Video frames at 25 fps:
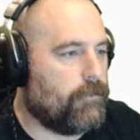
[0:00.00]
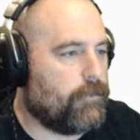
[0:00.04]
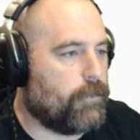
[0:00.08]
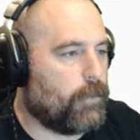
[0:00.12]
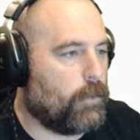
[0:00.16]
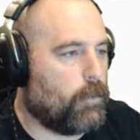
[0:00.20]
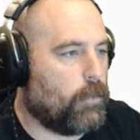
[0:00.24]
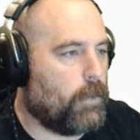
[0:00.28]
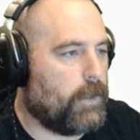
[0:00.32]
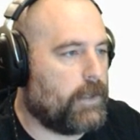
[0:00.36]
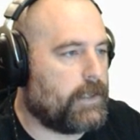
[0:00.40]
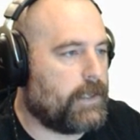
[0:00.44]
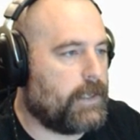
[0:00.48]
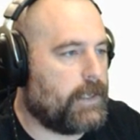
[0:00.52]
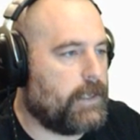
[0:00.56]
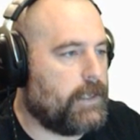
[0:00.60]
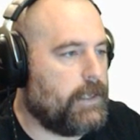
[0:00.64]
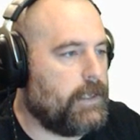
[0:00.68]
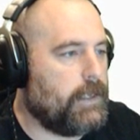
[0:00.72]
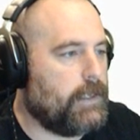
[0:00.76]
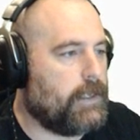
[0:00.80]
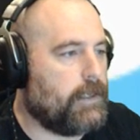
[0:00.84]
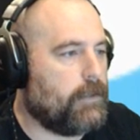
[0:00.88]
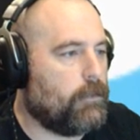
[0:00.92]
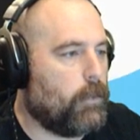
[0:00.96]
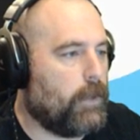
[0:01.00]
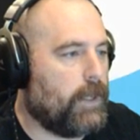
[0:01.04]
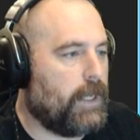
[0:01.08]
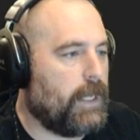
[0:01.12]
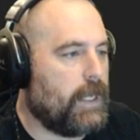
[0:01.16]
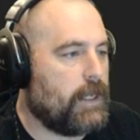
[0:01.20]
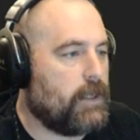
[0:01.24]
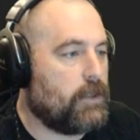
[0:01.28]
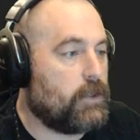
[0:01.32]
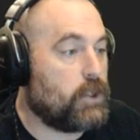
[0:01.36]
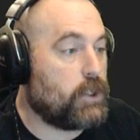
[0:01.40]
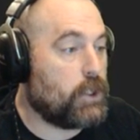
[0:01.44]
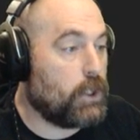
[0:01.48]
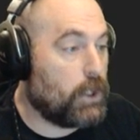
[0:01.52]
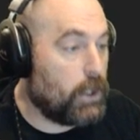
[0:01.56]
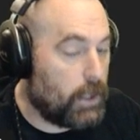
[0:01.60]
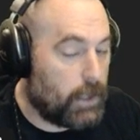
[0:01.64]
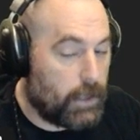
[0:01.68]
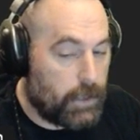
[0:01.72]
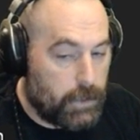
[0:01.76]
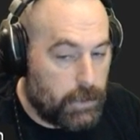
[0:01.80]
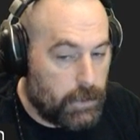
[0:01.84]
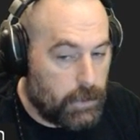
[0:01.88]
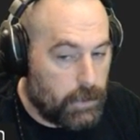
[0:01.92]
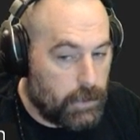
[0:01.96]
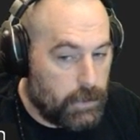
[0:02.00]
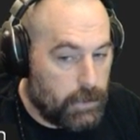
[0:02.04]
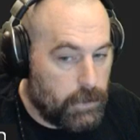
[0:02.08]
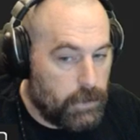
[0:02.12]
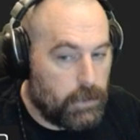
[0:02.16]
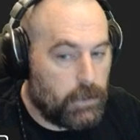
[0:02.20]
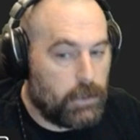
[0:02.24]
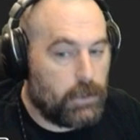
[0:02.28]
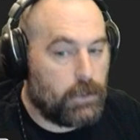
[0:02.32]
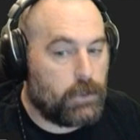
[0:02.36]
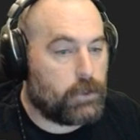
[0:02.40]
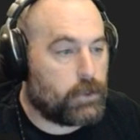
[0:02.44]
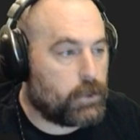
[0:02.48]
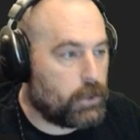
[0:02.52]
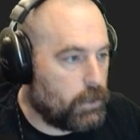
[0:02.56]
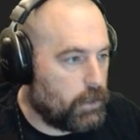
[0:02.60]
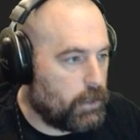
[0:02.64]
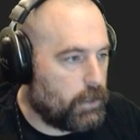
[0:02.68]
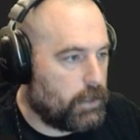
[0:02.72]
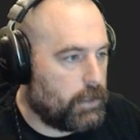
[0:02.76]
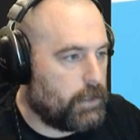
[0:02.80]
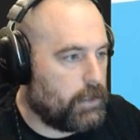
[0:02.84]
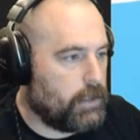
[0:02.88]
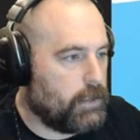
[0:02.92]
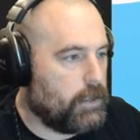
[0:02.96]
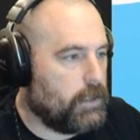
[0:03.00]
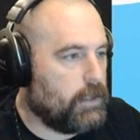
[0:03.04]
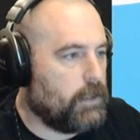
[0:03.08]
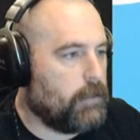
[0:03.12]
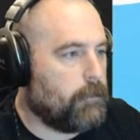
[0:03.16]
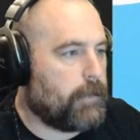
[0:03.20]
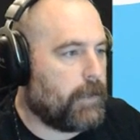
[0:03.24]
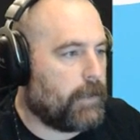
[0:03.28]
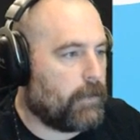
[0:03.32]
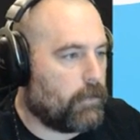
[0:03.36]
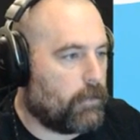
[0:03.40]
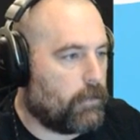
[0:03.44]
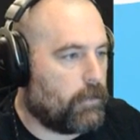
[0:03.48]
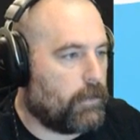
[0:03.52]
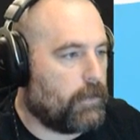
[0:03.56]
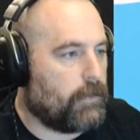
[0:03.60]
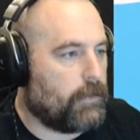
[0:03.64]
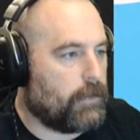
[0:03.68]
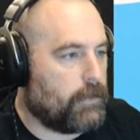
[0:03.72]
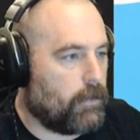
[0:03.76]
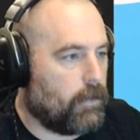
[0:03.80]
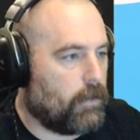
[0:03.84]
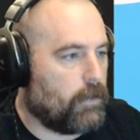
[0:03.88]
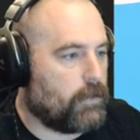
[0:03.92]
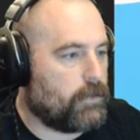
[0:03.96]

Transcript: for what they need when they should be learning the darn